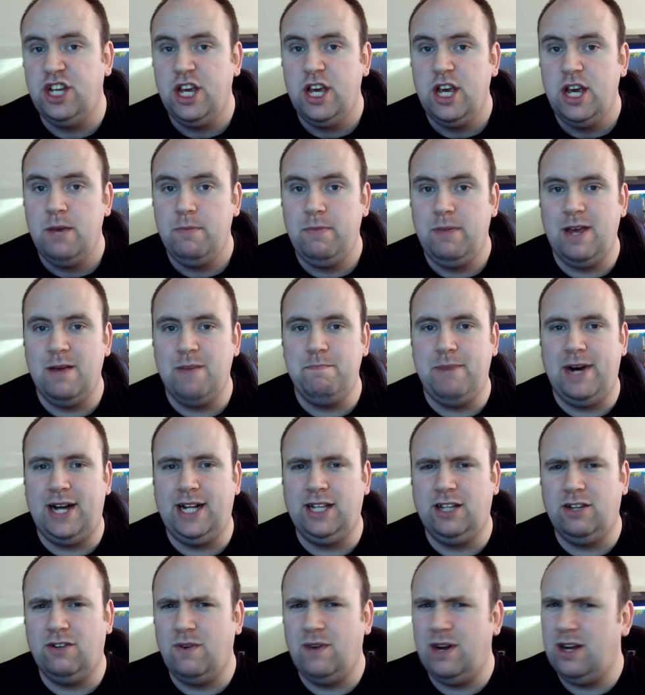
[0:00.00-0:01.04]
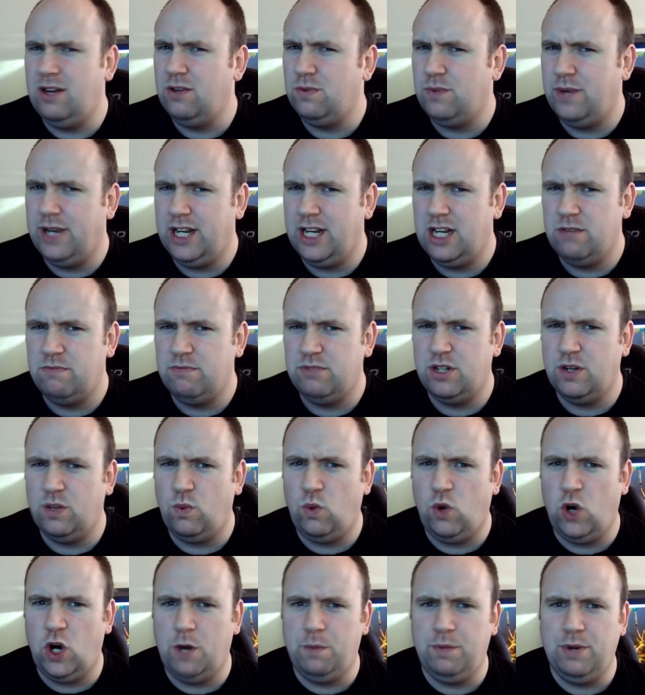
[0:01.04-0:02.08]
being bandied around when it comes to
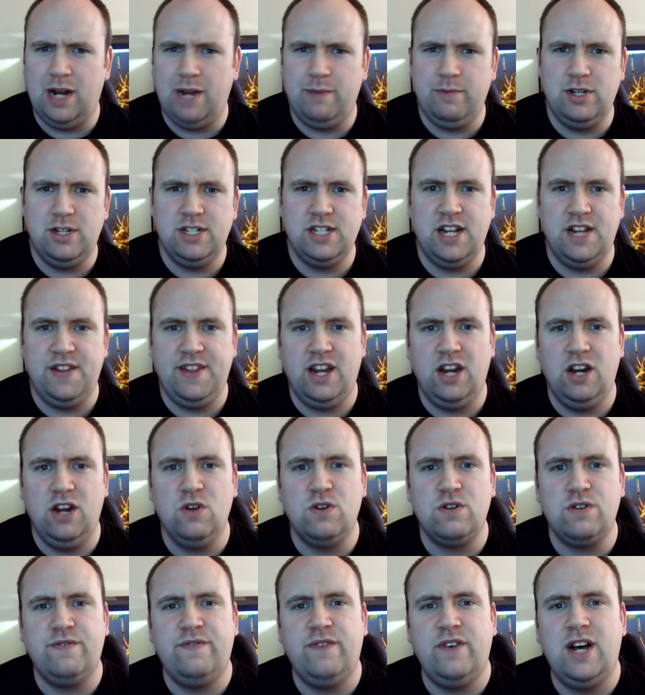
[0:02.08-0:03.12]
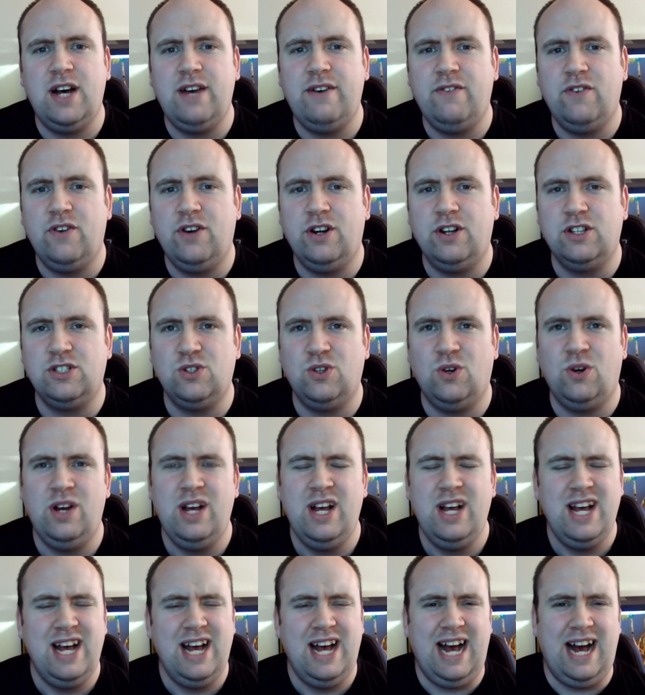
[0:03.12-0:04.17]
water parameters, and I looked further and I saw
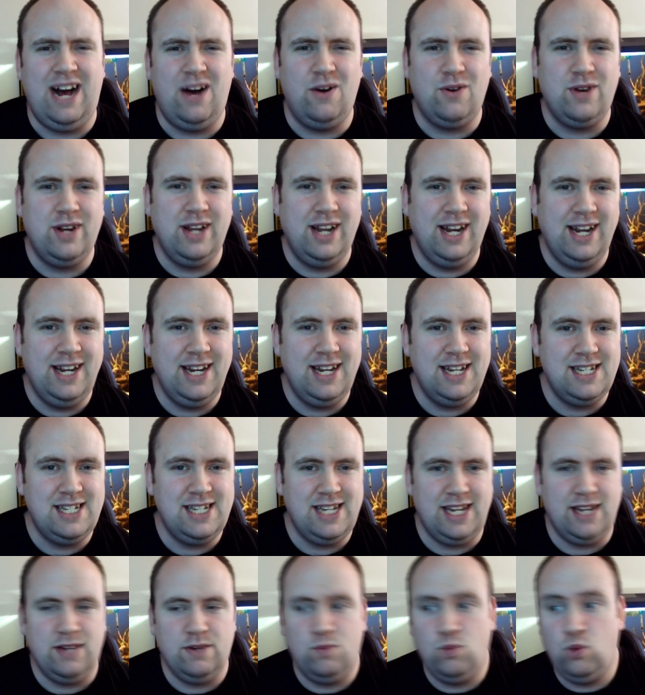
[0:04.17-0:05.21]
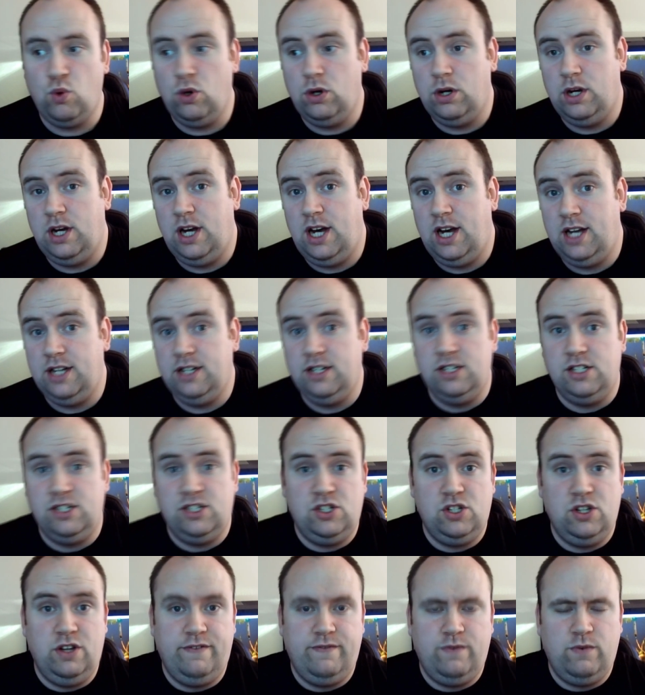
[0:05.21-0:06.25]
alkalinity, water hardness,
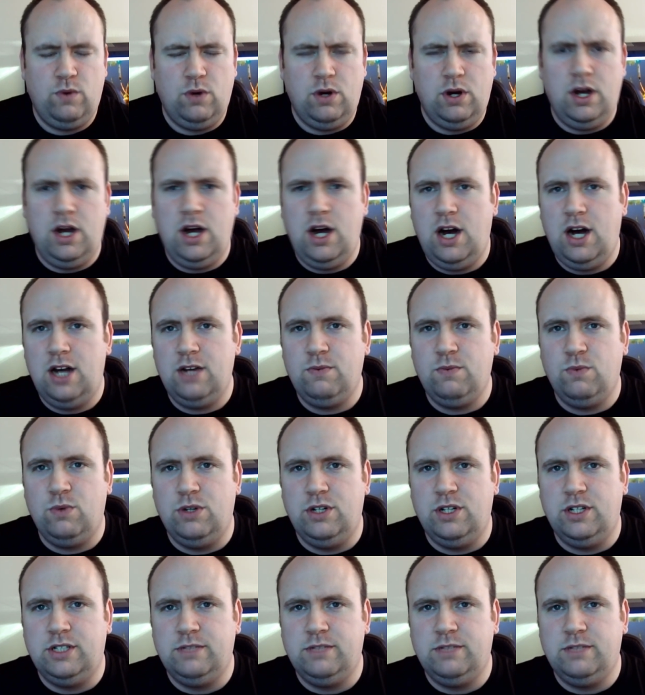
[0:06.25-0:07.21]
soft water, hard water,